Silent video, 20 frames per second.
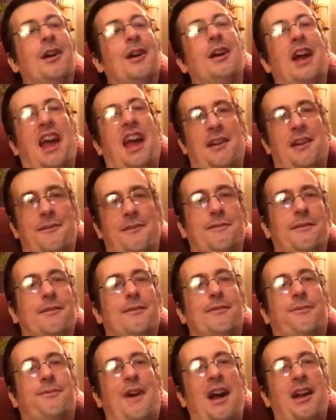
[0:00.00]
had
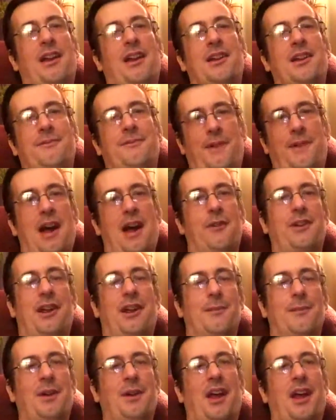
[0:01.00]
finally found
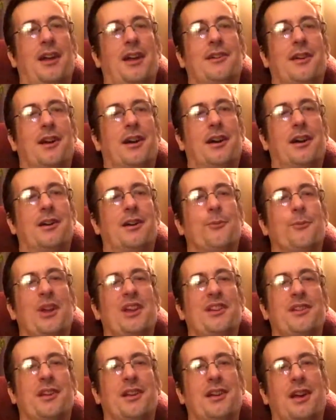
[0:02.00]
him and
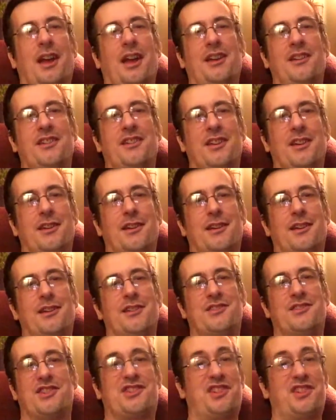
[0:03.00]
went and
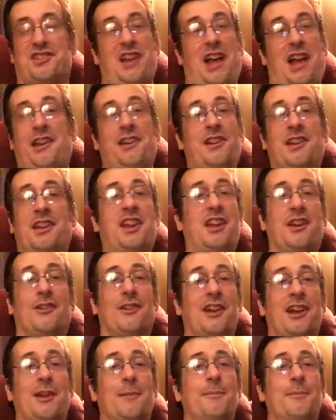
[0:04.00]
just decided to kill
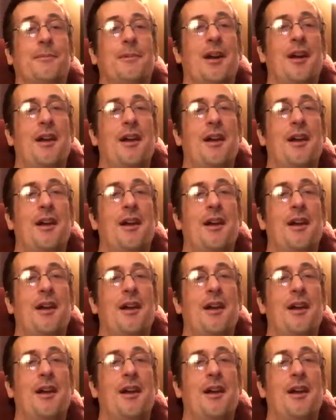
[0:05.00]
him